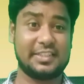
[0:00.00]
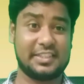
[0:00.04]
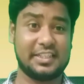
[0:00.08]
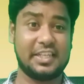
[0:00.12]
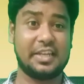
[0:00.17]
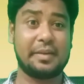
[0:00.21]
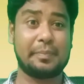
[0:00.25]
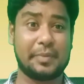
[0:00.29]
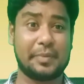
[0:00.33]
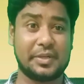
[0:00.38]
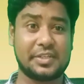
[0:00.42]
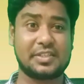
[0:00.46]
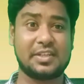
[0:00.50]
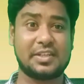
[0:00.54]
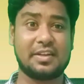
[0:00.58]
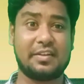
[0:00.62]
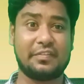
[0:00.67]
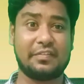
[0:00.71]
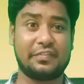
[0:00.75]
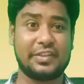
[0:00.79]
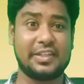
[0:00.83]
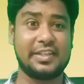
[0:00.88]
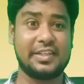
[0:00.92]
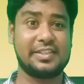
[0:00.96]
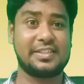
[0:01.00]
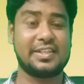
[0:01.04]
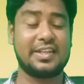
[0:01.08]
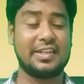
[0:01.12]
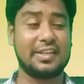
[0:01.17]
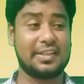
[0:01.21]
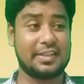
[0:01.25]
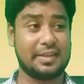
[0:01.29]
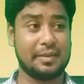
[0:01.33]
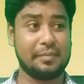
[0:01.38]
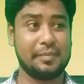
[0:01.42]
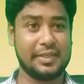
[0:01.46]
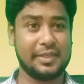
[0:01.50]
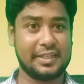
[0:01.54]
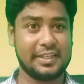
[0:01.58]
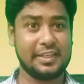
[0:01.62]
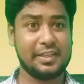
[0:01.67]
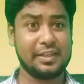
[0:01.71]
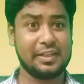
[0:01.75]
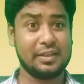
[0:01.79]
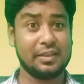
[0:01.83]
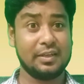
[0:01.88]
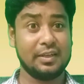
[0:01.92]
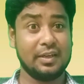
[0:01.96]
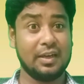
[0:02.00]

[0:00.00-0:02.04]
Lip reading: chairperson of the result committee,